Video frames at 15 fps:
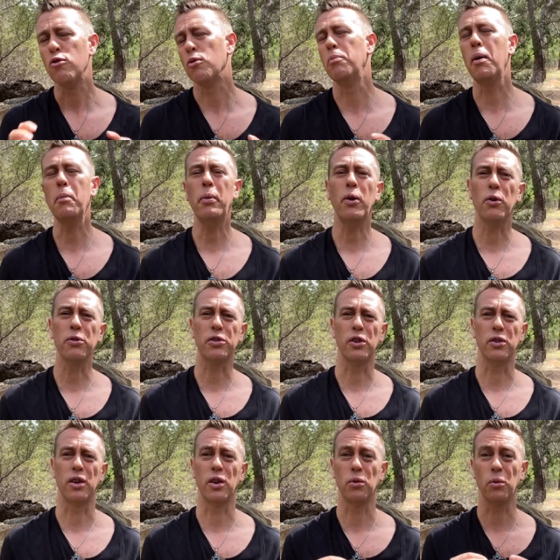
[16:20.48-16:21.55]
Remember
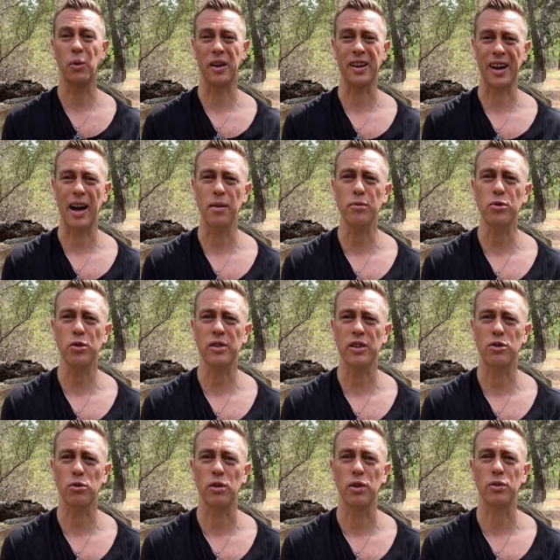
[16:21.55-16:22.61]
also that when it comes to
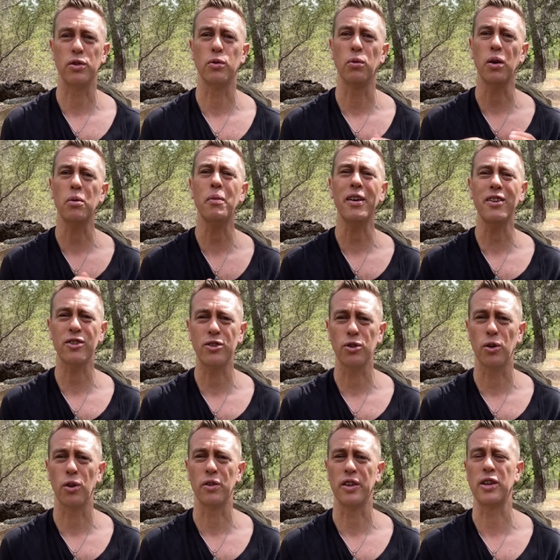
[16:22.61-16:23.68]
essential oils, you want to make
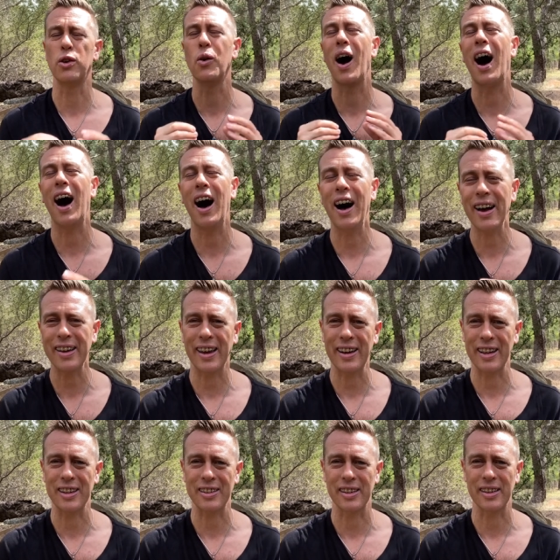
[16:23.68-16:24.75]
sure that you are
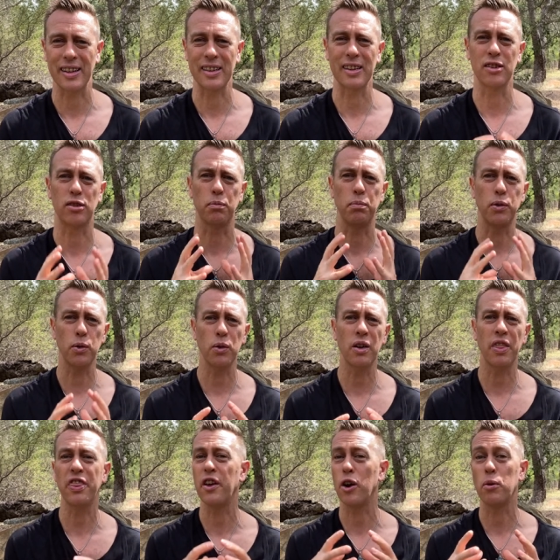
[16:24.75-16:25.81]
getting something that's a
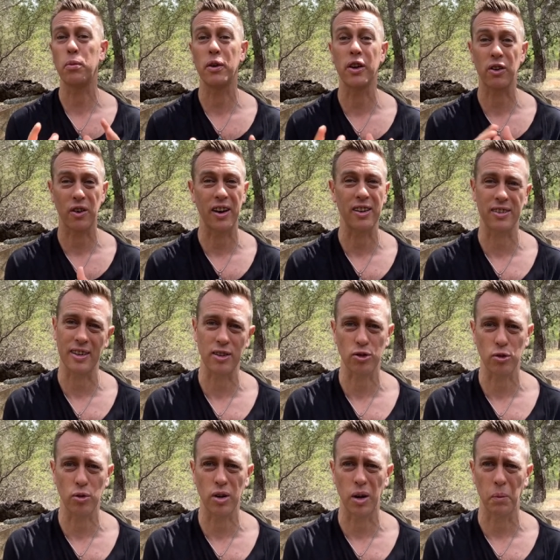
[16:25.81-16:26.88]
pure therapeutic grade
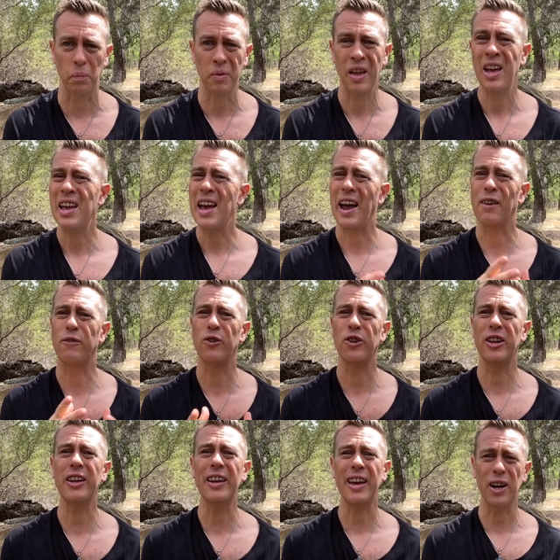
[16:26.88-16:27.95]
essential oil. And if
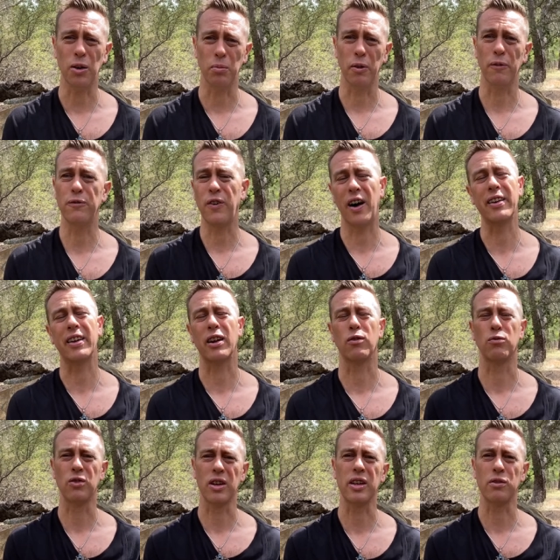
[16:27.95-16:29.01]
you need help
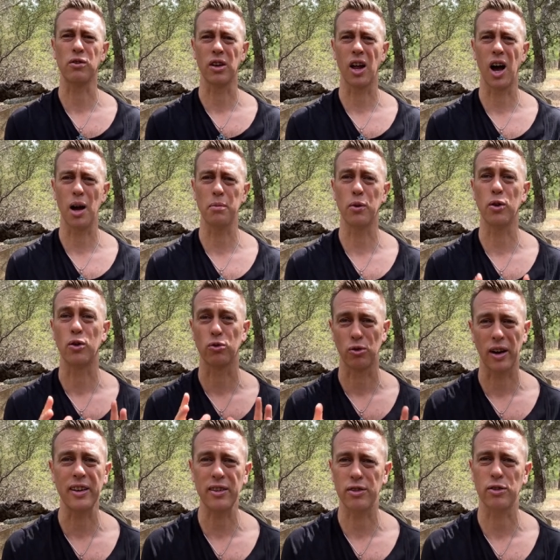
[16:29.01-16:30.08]
finding a really reliable,
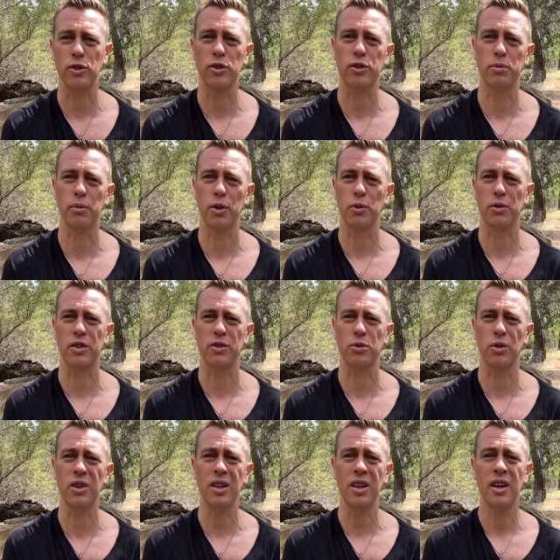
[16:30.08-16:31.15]
great source of Myrtle
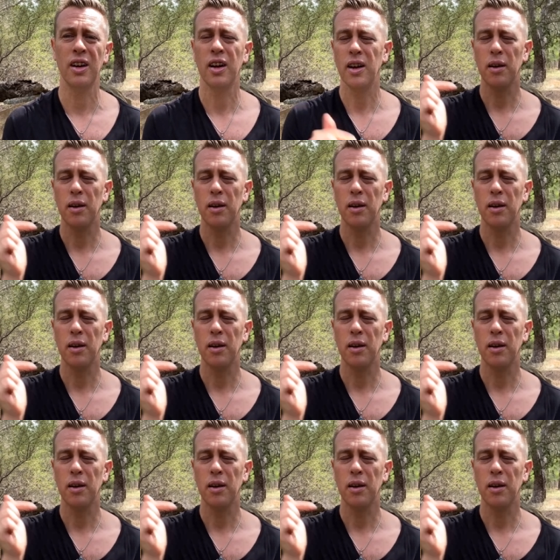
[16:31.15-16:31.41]
essential oil,